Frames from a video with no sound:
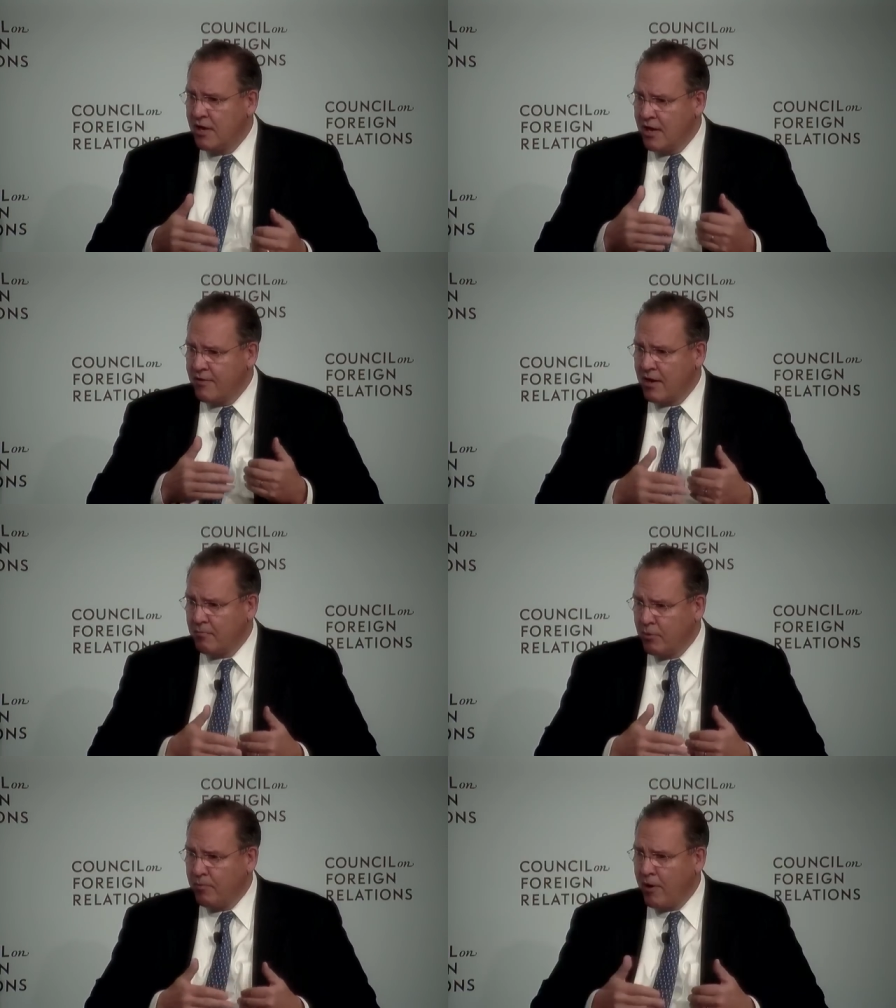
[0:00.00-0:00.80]
that
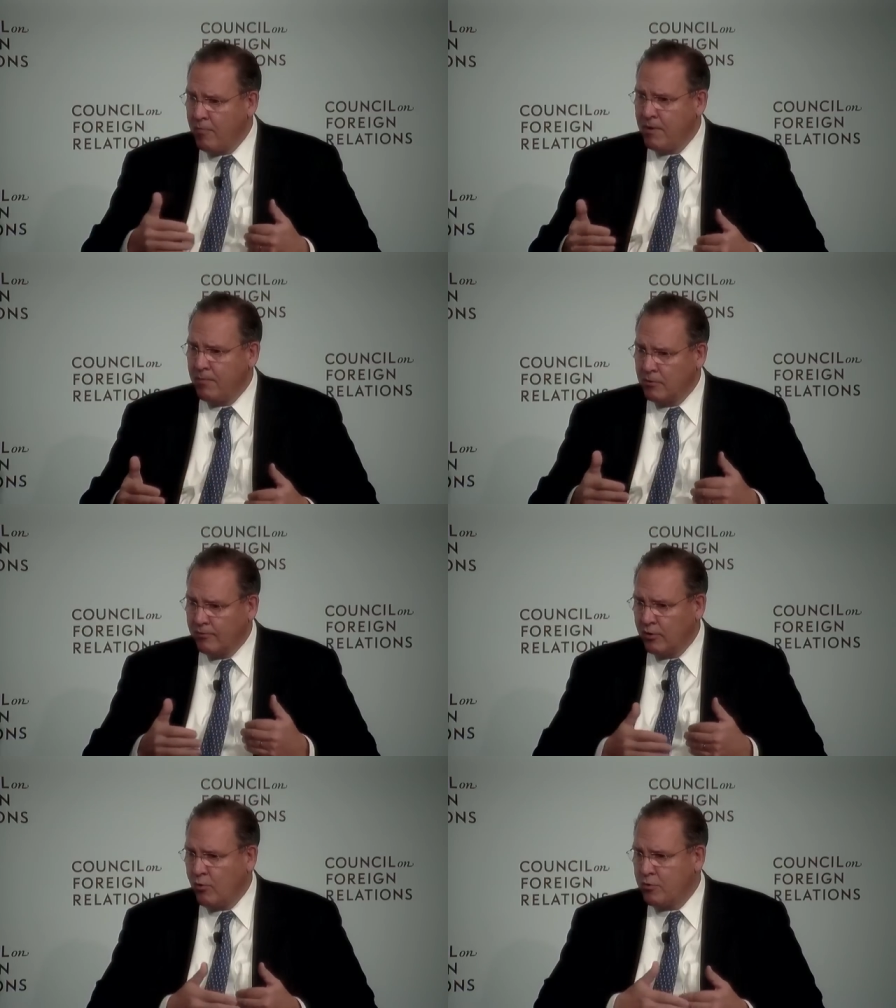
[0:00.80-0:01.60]
prepare people over the
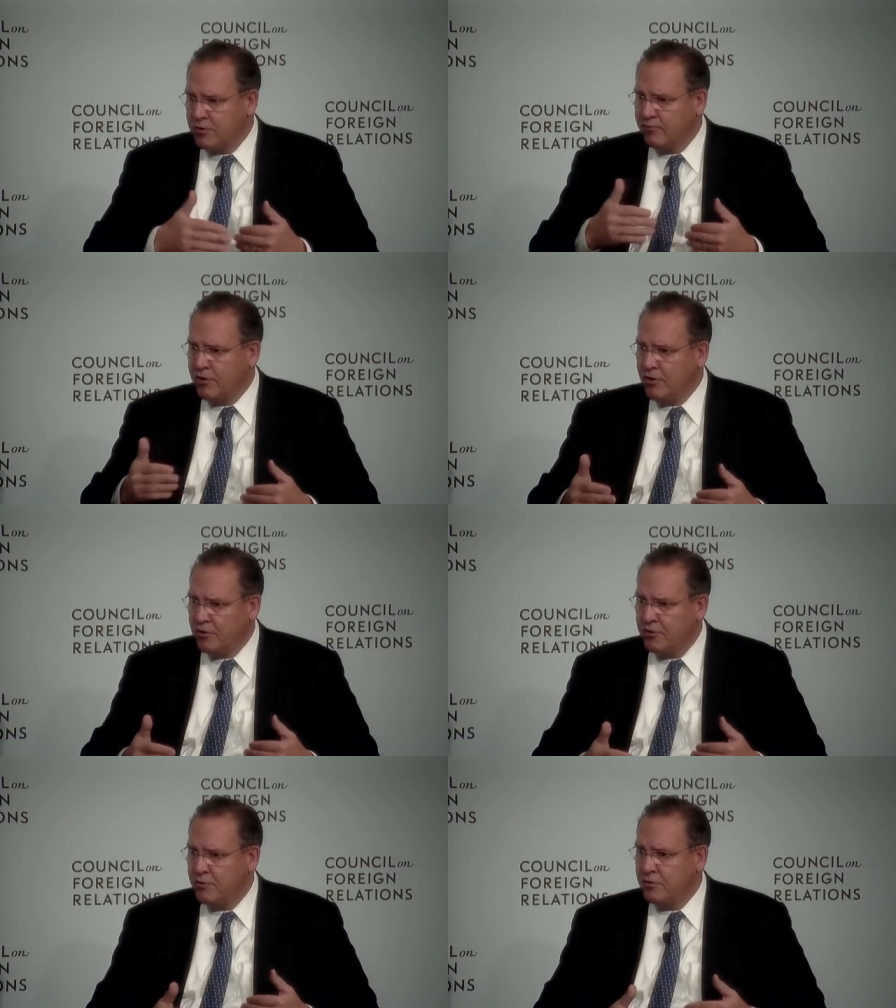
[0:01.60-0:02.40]
course of a year or
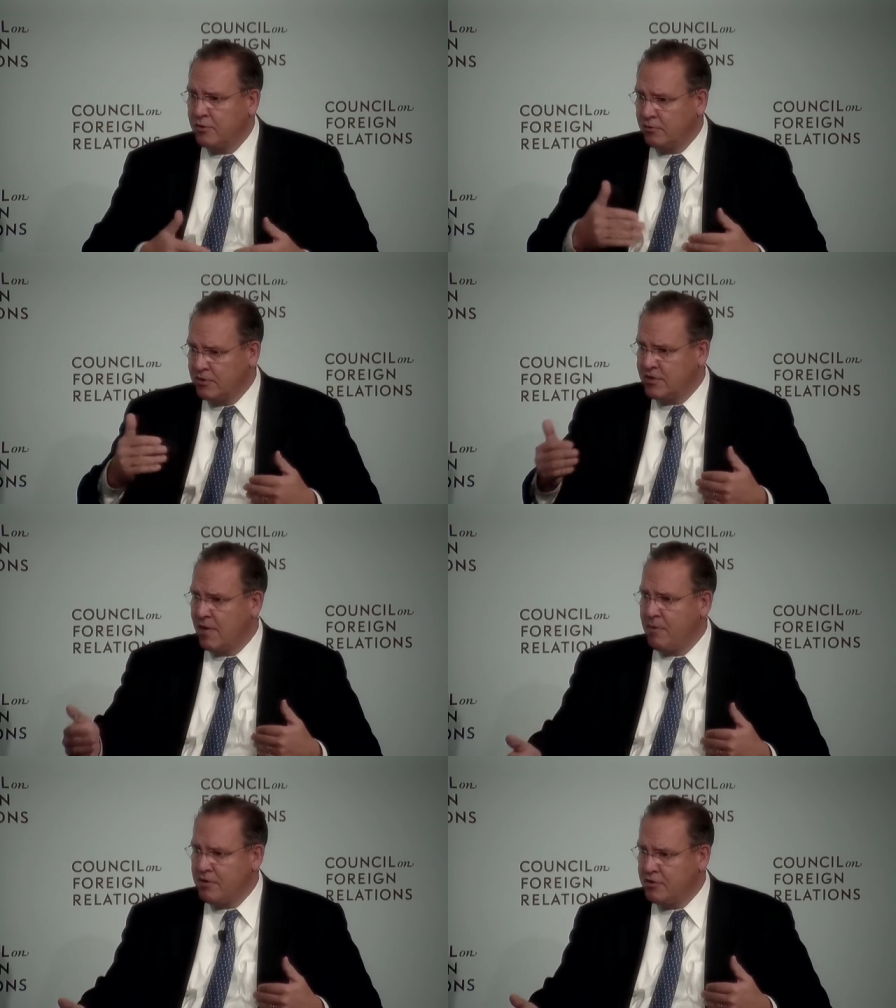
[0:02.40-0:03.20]
two to step
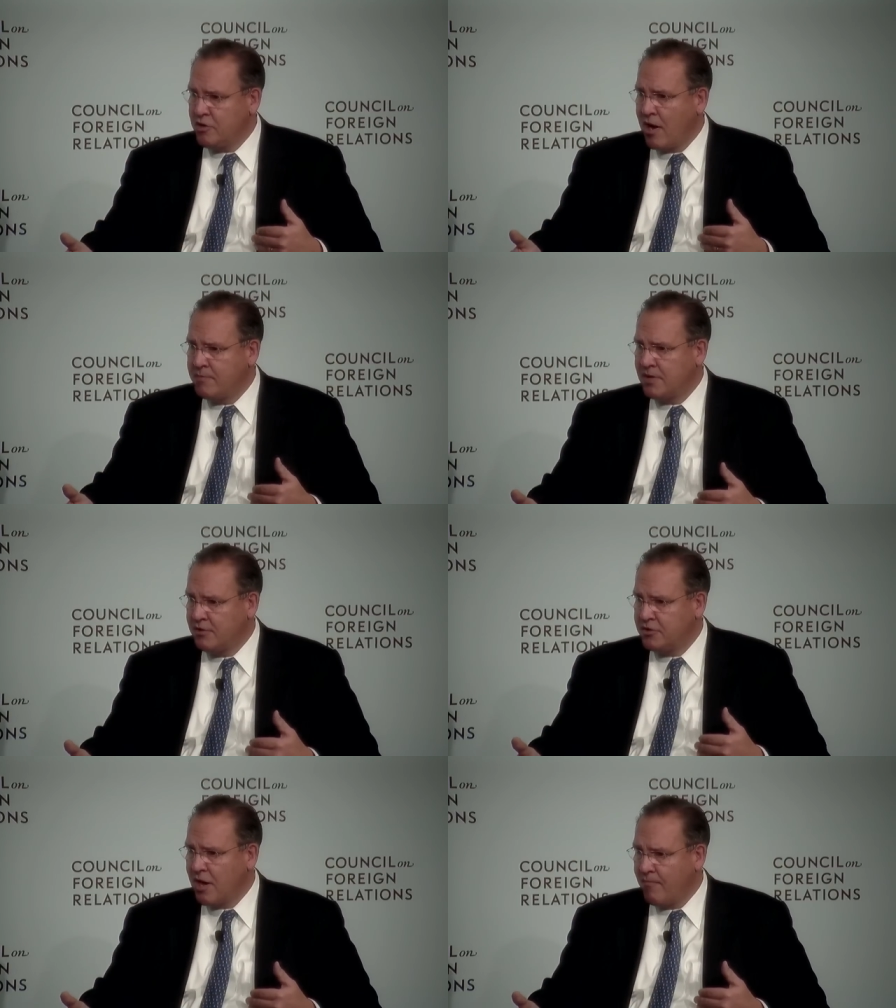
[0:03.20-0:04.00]
into jobs on the
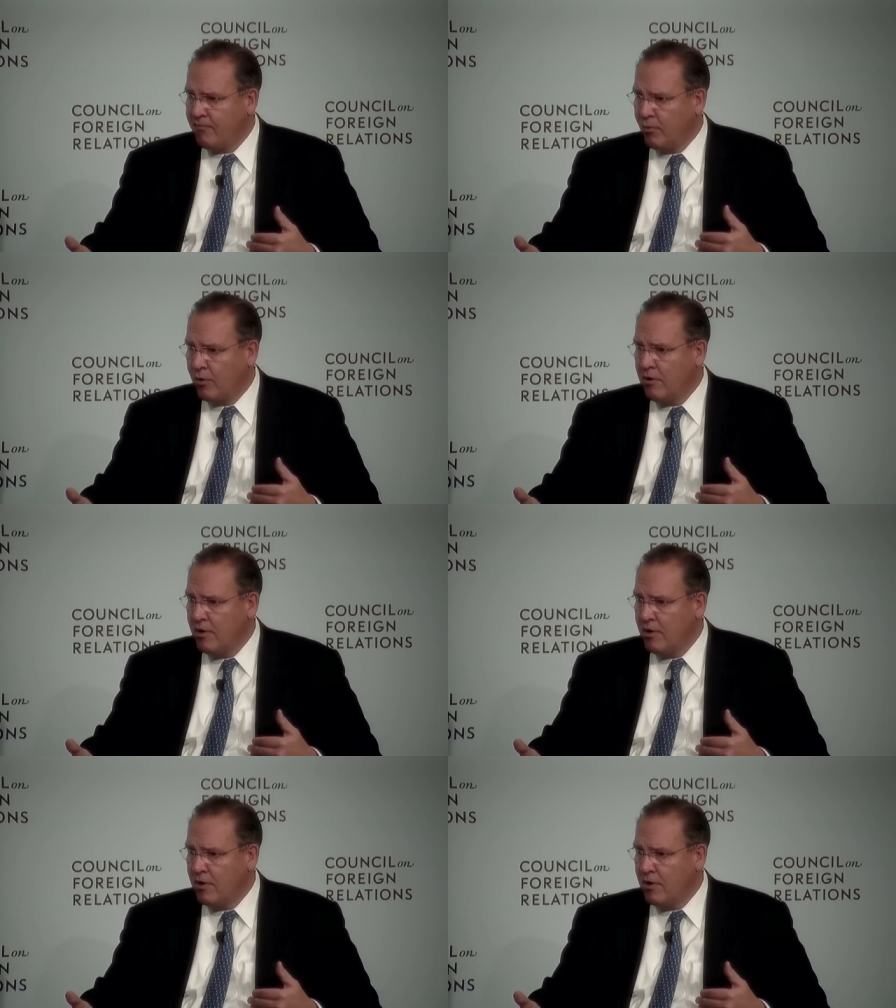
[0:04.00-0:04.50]
shop floor.